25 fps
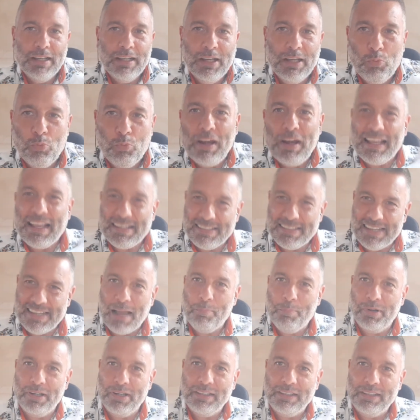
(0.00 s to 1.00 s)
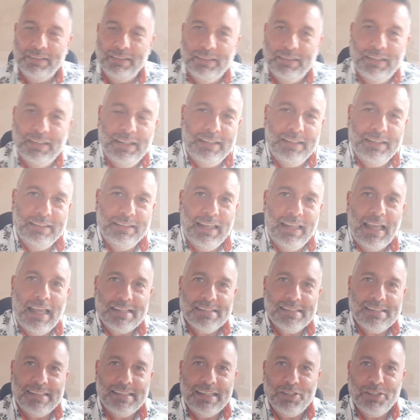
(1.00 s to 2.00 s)
what has happened in the
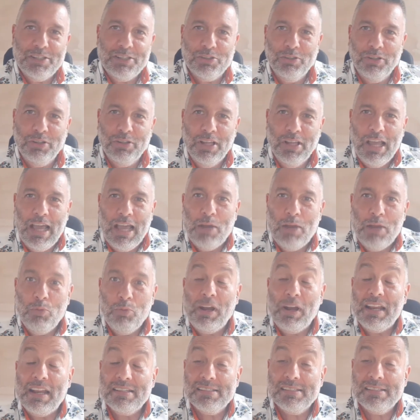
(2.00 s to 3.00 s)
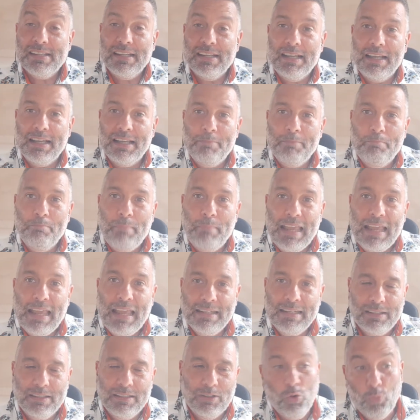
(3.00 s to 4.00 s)
last season and what has
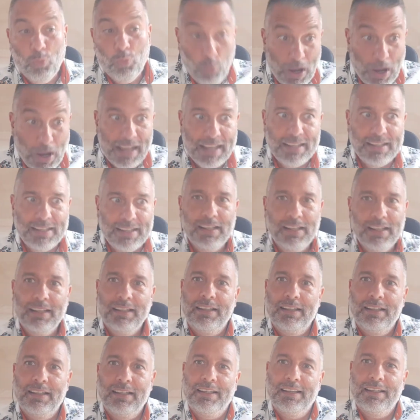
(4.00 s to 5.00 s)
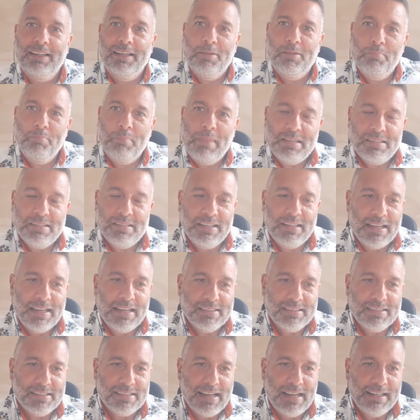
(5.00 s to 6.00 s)
meant or why Messi has
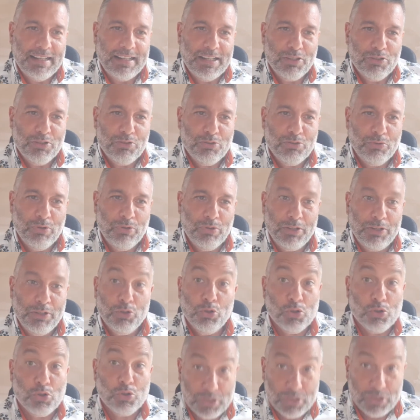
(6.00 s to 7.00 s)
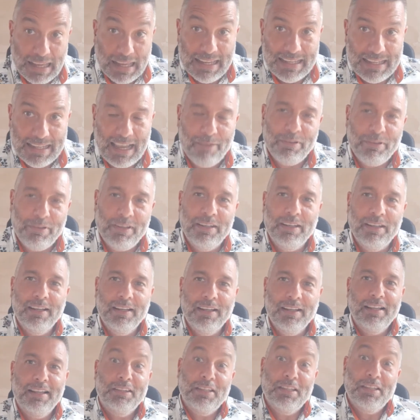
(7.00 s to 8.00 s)
decided to stay, having
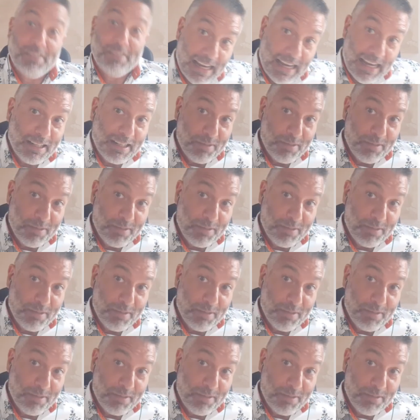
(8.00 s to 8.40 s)
decided